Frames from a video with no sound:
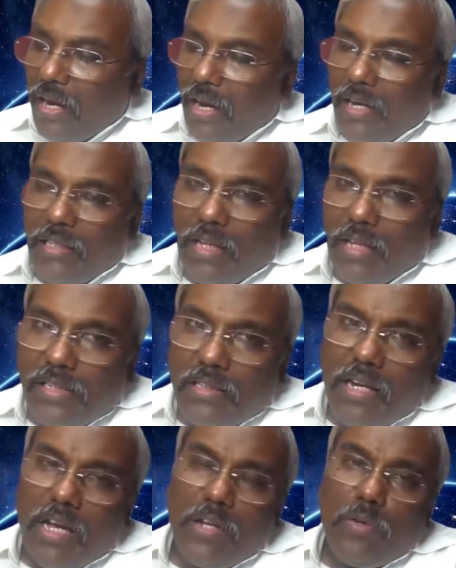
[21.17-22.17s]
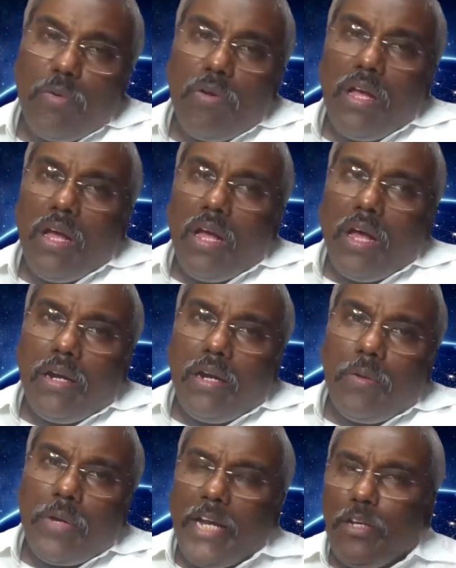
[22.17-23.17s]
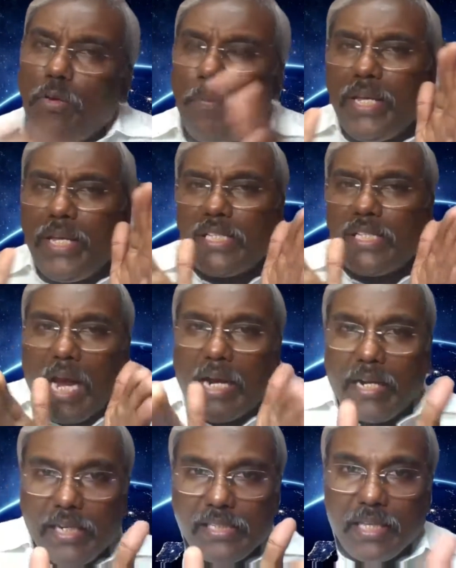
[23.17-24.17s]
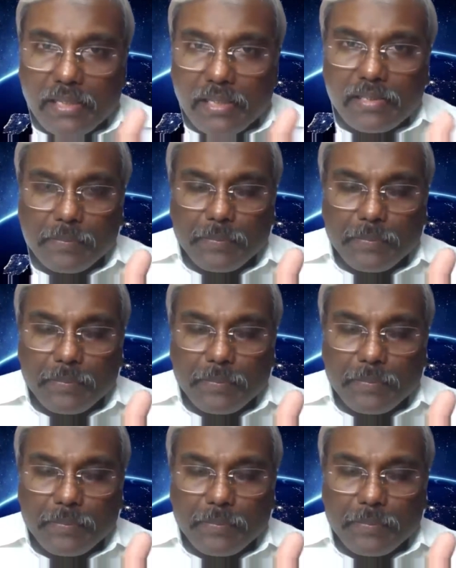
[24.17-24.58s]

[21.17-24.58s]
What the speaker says: Anita Chandagaru. Can you please address us